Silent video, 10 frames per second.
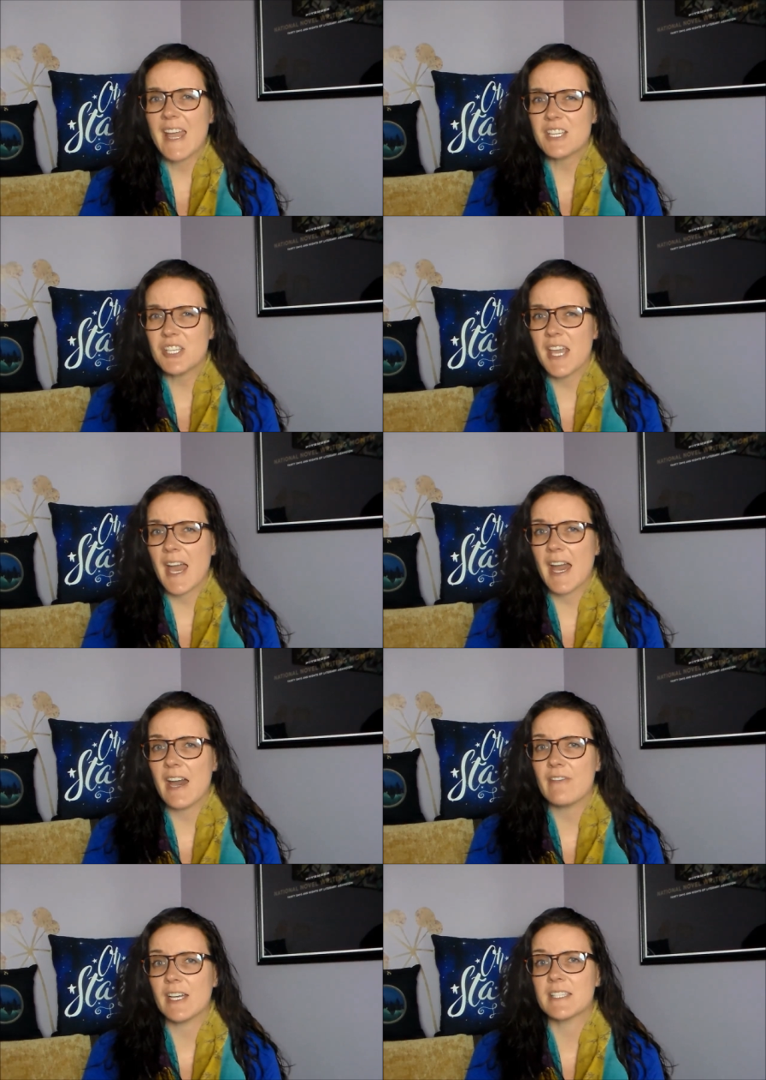I actually
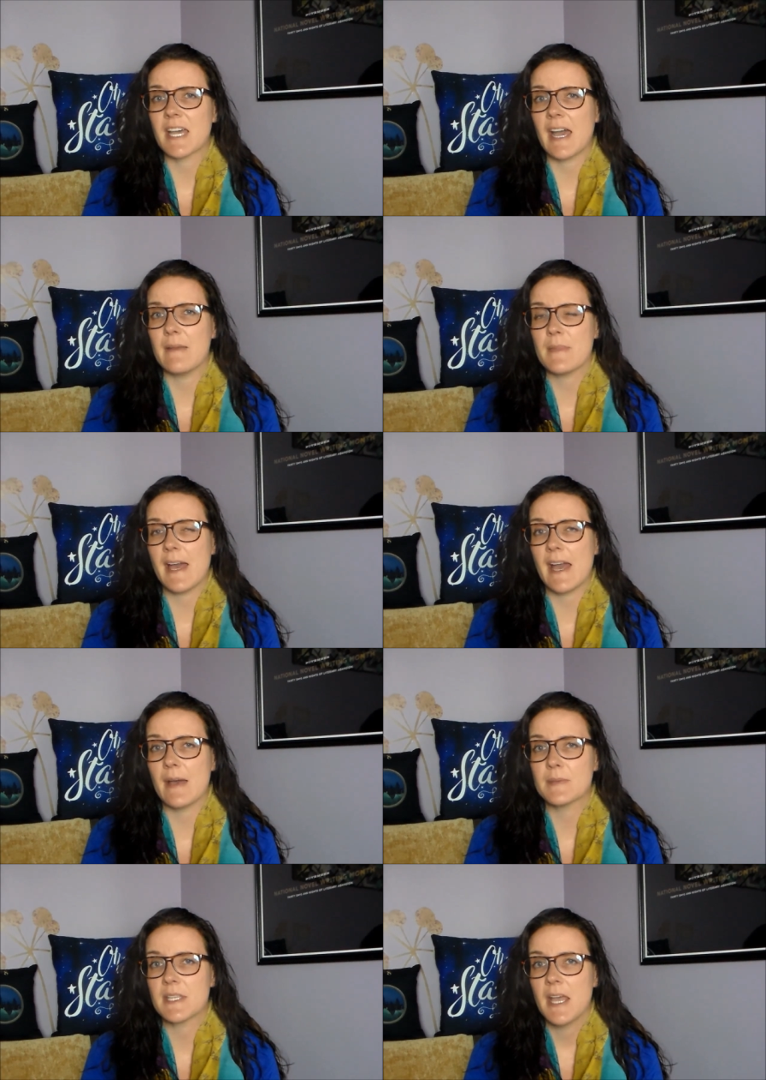have a
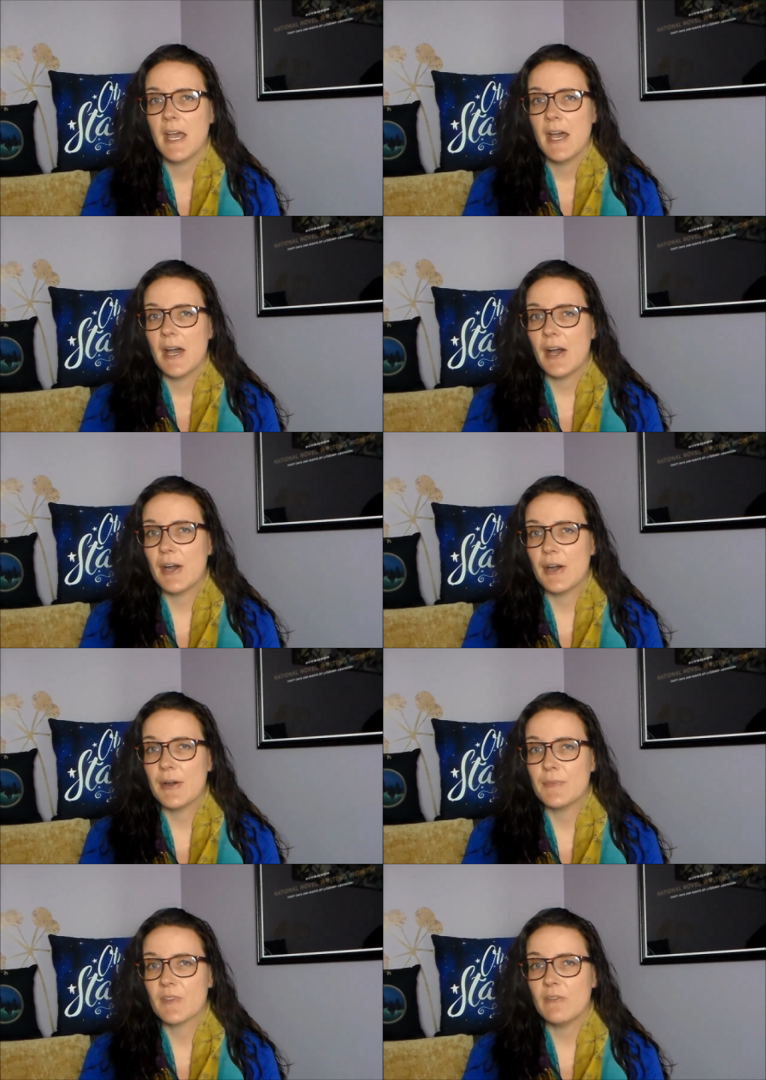time-lapse
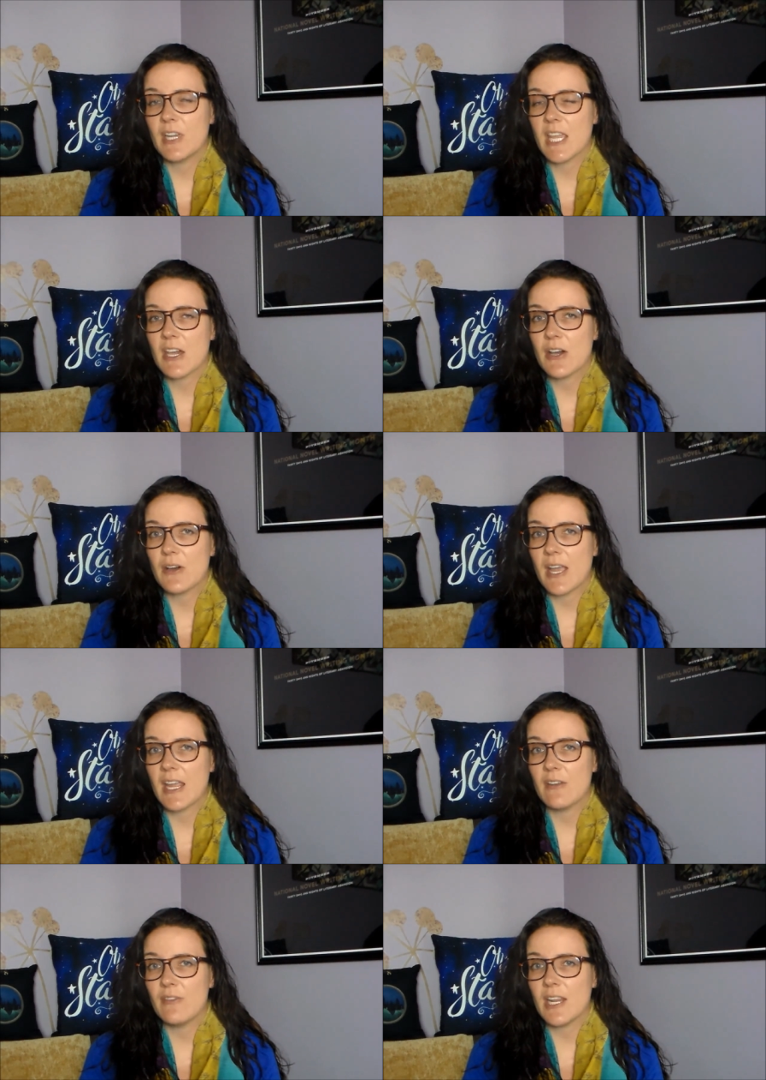um, video
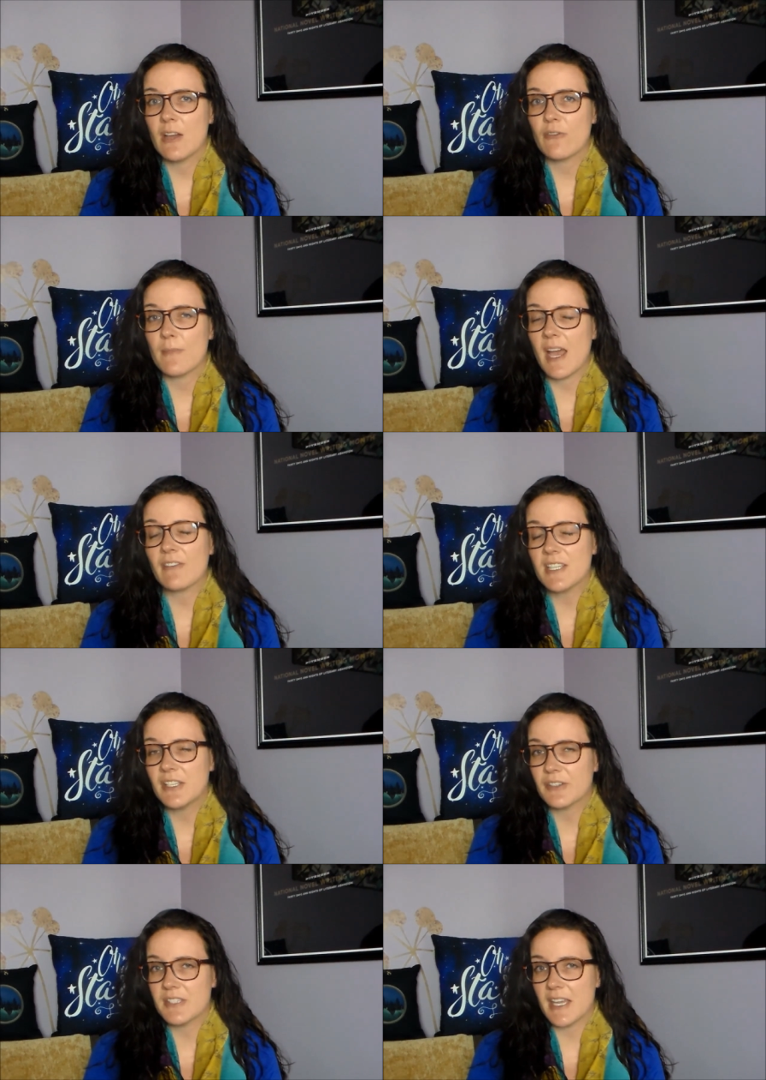and a video from every
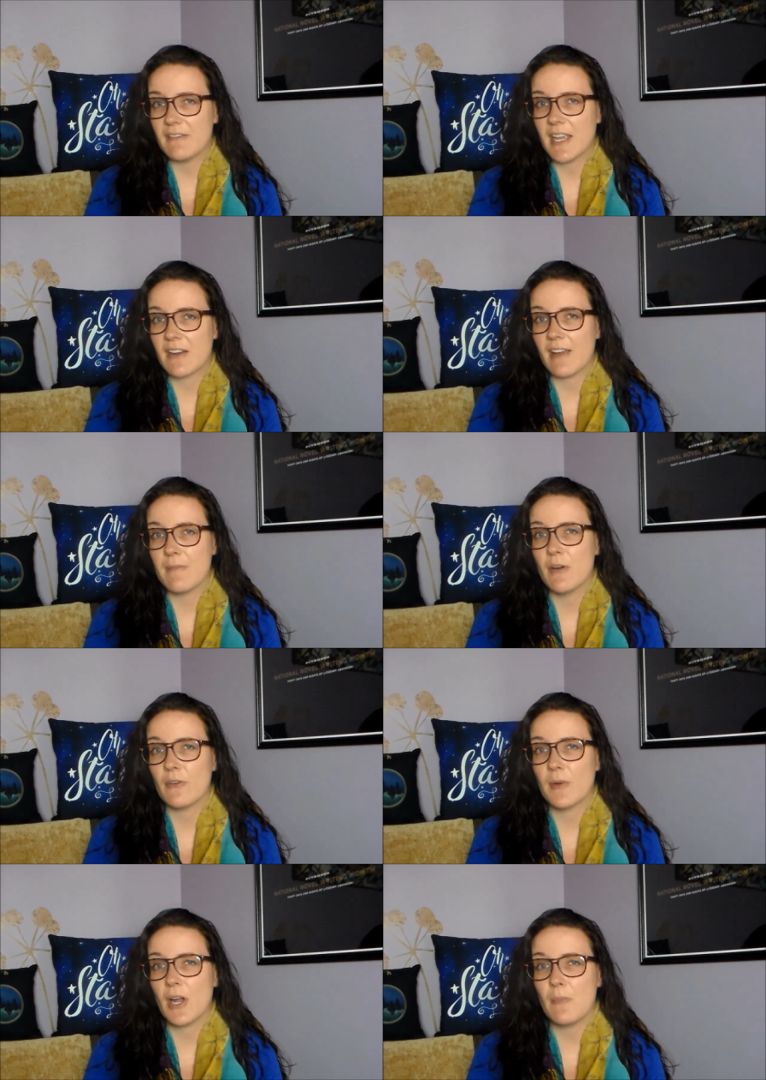single day of NaNoWriMo
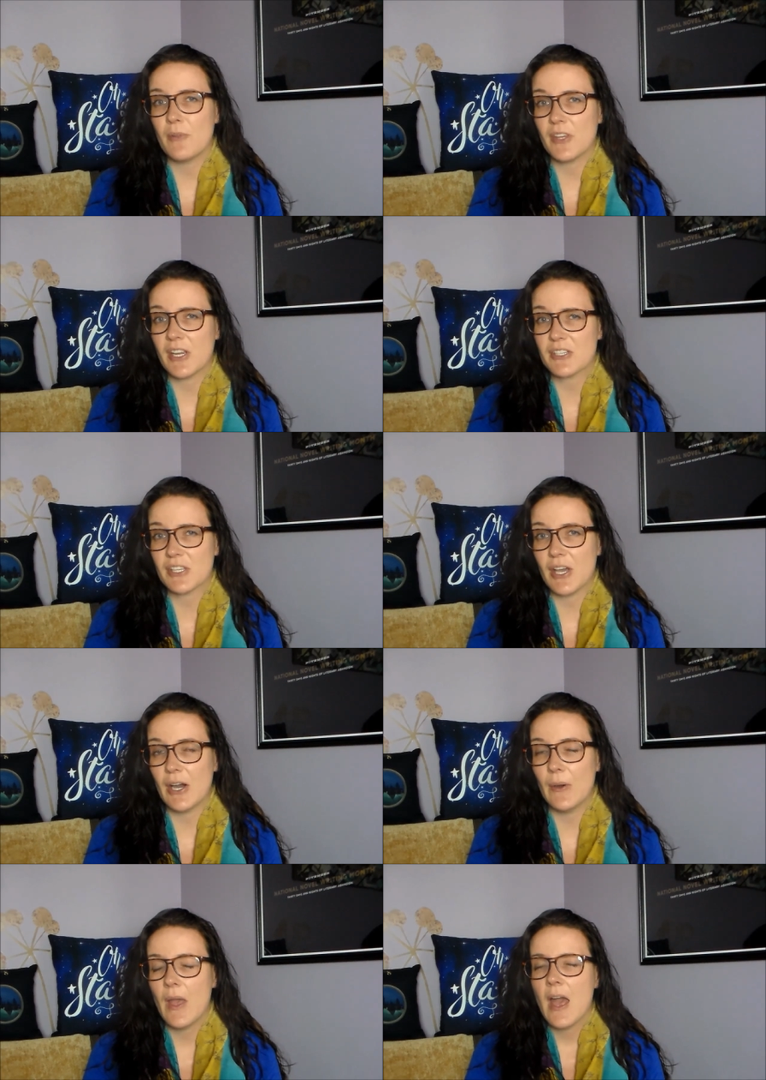from a couple years
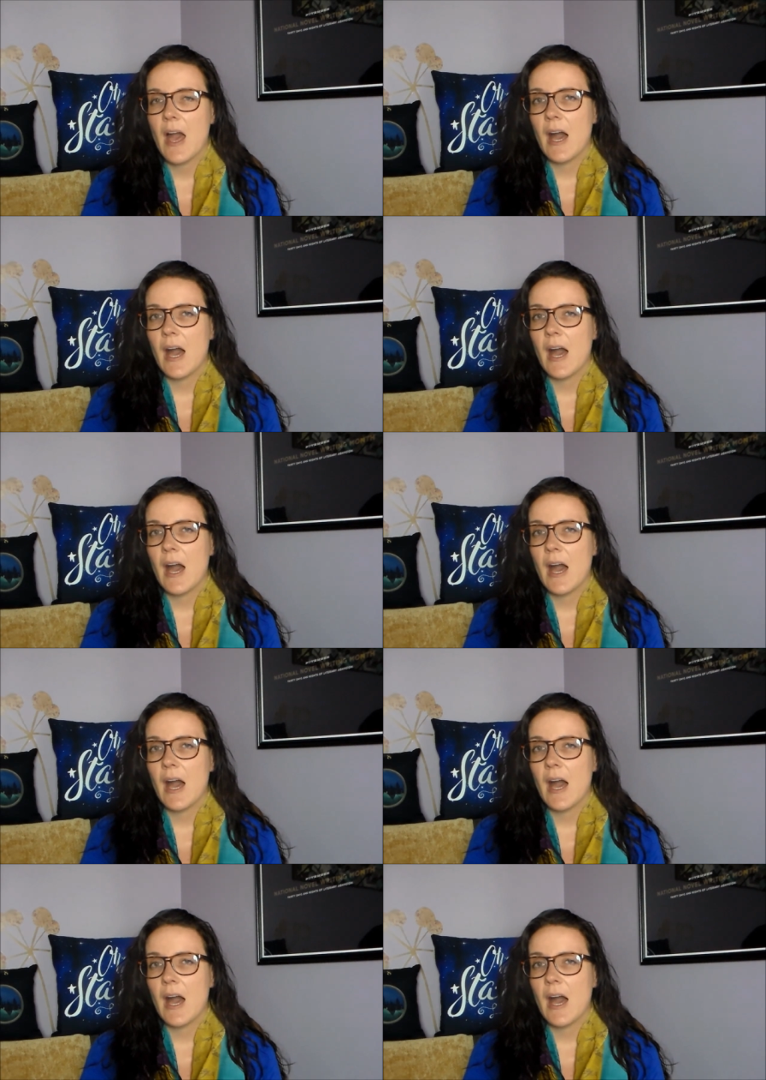ago.